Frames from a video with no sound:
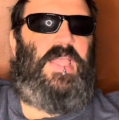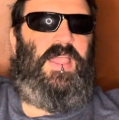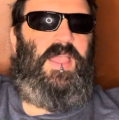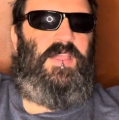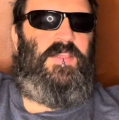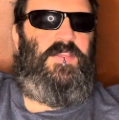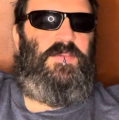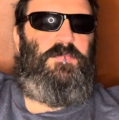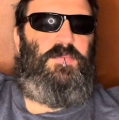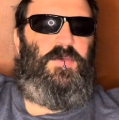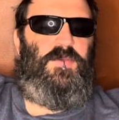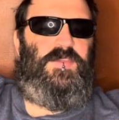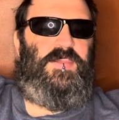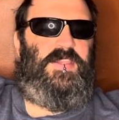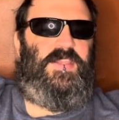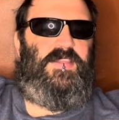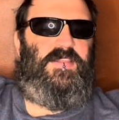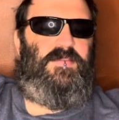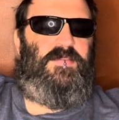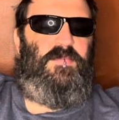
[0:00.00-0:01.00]
I suppose he
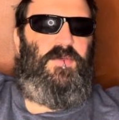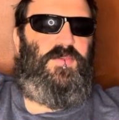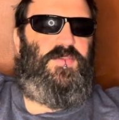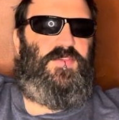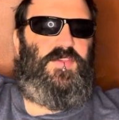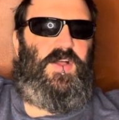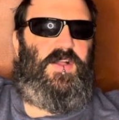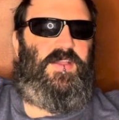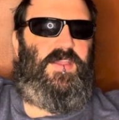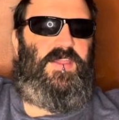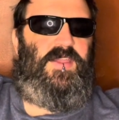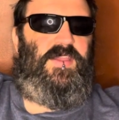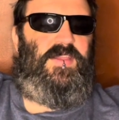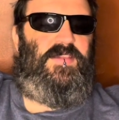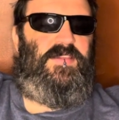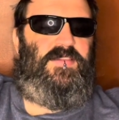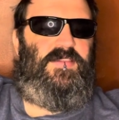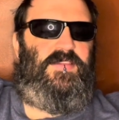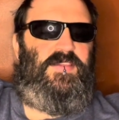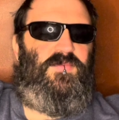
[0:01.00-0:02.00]
does the most talking
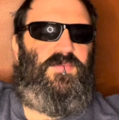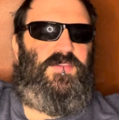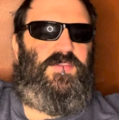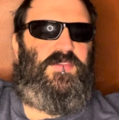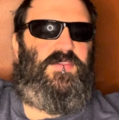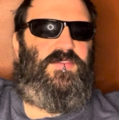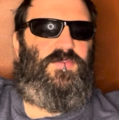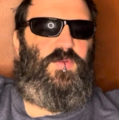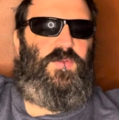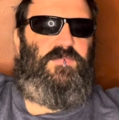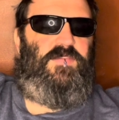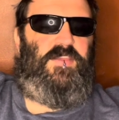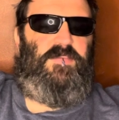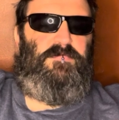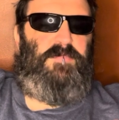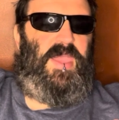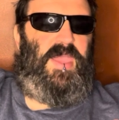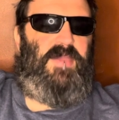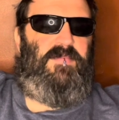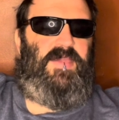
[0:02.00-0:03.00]
because it was sort of his
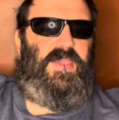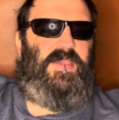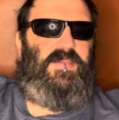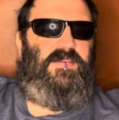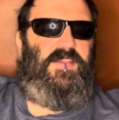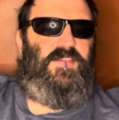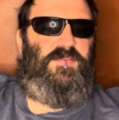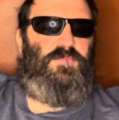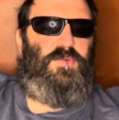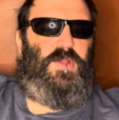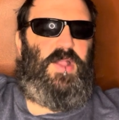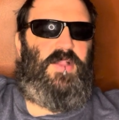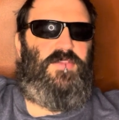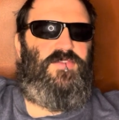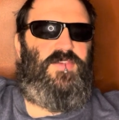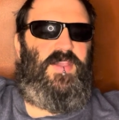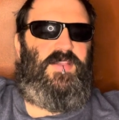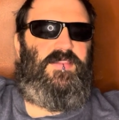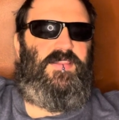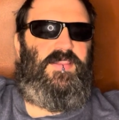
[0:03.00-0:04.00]
baby, his
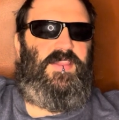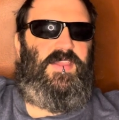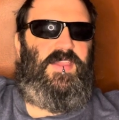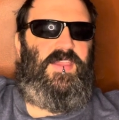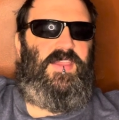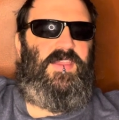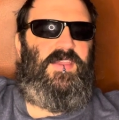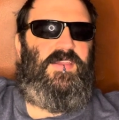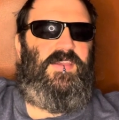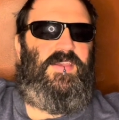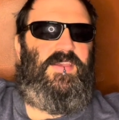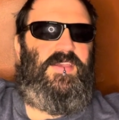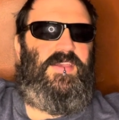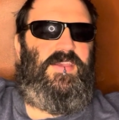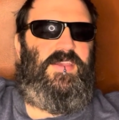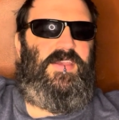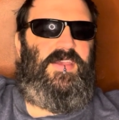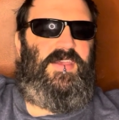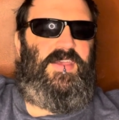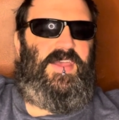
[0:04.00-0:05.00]
project, and he
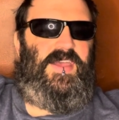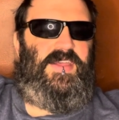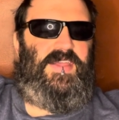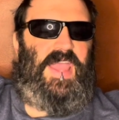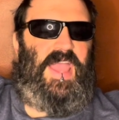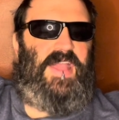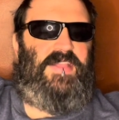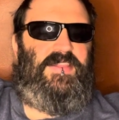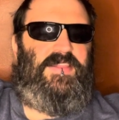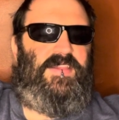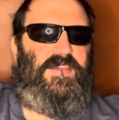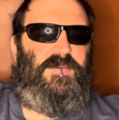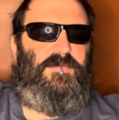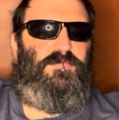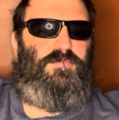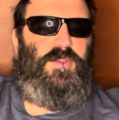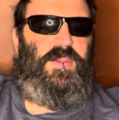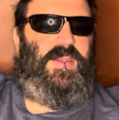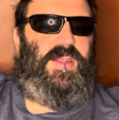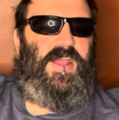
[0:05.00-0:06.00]
had to
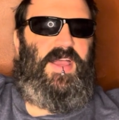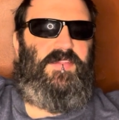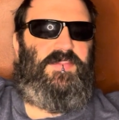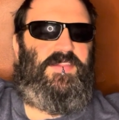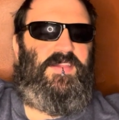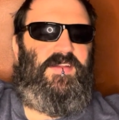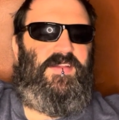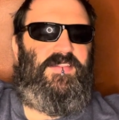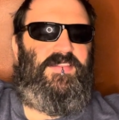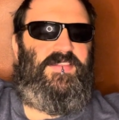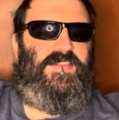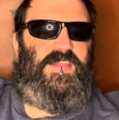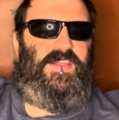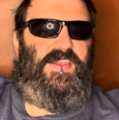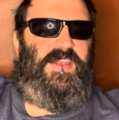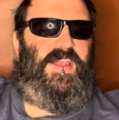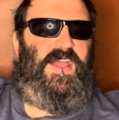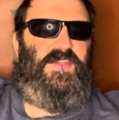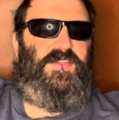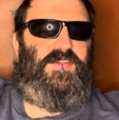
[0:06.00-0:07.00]
put it out there and send
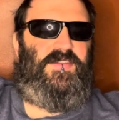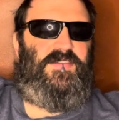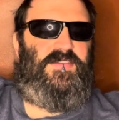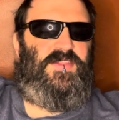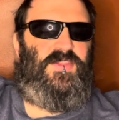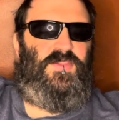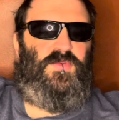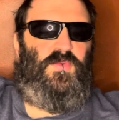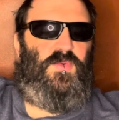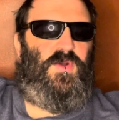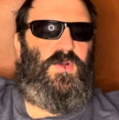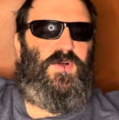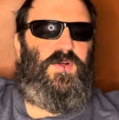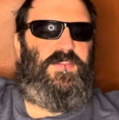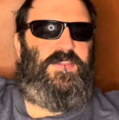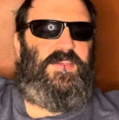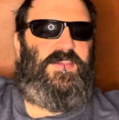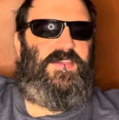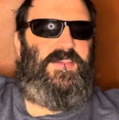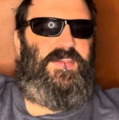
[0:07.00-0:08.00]
it out there to the
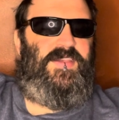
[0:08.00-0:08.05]
world.